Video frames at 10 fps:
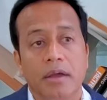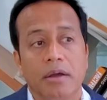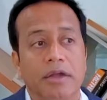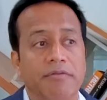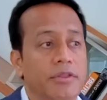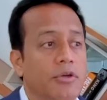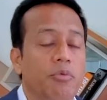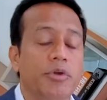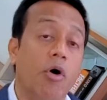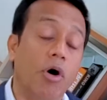Even though
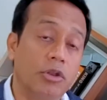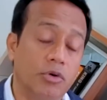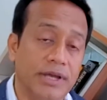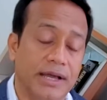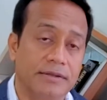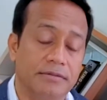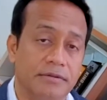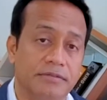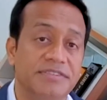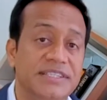we all know that
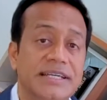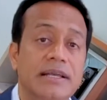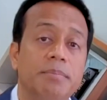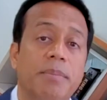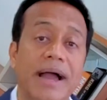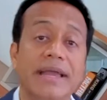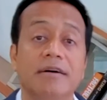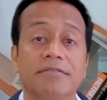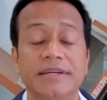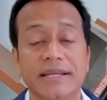physical
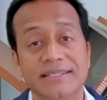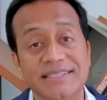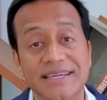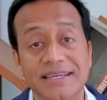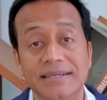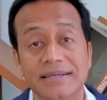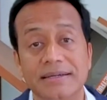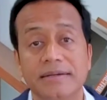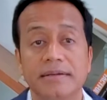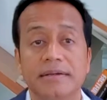buying of real estate
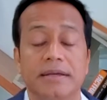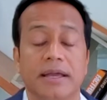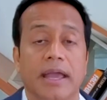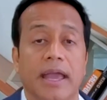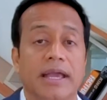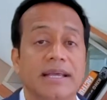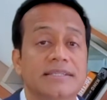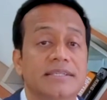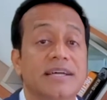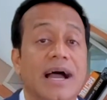
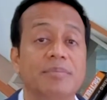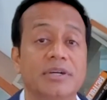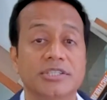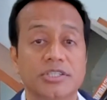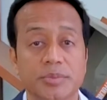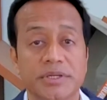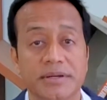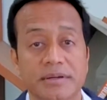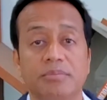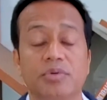is a
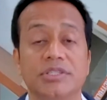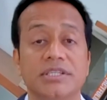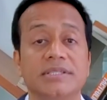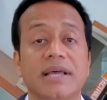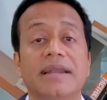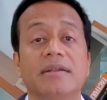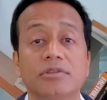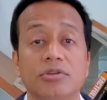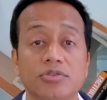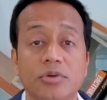time-consuming process and
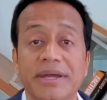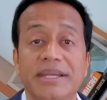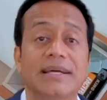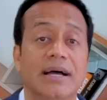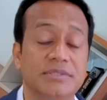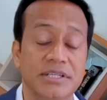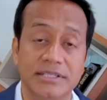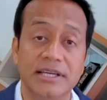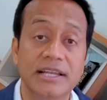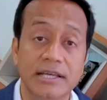also many times
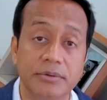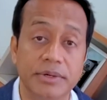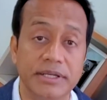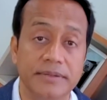it's illiquid.